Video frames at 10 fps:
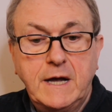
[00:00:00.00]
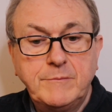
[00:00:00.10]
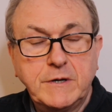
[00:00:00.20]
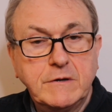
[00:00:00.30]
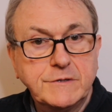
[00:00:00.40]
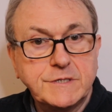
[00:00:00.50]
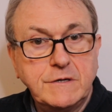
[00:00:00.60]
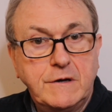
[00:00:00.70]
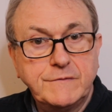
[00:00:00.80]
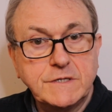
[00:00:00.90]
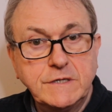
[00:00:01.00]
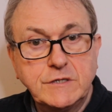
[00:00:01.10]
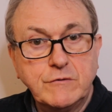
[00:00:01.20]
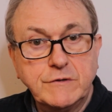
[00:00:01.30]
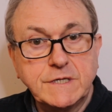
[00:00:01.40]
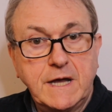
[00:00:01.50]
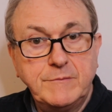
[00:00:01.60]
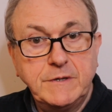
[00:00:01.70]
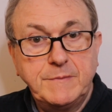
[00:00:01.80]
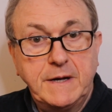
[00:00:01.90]
And because obviously Taurus
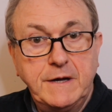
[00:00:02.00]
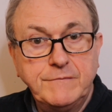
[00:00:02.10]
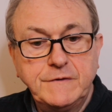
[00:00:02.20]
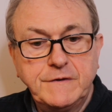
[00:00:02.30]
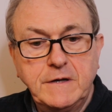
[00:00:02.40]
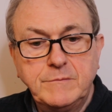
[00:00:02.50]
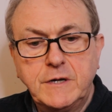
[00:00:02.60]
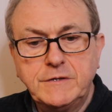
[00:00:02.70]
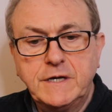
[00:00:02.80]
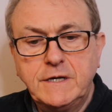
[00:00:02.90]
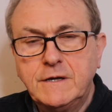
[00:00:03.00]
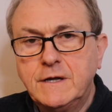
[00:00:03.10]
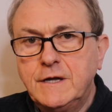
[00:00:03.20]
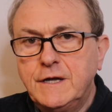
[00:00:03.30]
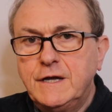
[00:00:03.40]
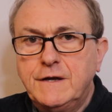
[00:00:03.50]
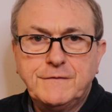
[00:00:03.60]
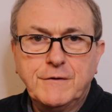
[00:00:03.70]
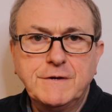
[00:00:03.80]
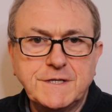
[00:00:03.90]
can be about everyday money,
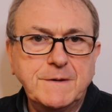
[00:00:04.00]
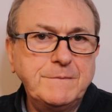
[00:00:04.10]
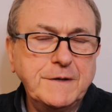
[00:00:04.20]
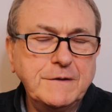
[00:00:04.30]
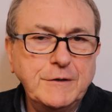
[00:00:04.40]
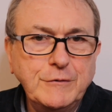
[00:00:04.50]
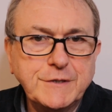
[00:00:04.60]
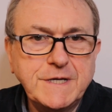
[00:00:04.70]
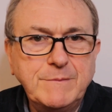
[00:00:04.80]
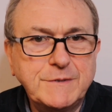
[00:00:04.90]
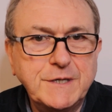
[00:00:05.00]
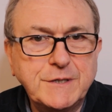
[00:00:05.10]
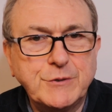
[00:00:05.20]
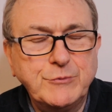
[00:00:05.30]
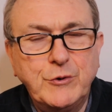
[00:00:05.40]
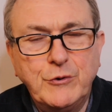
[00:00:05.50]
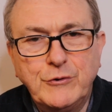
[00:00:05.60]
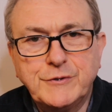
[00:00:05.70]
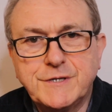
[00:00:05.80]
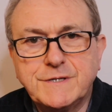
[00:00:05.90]
If there is something that you're tempted
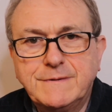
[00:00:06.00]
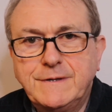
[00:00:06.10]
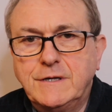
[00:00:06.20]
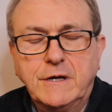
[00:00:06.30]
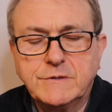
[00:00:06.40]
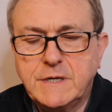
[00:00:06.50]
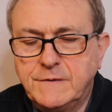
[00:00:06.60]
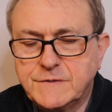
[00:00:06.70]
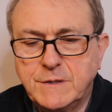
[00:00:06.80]
towards, you know, if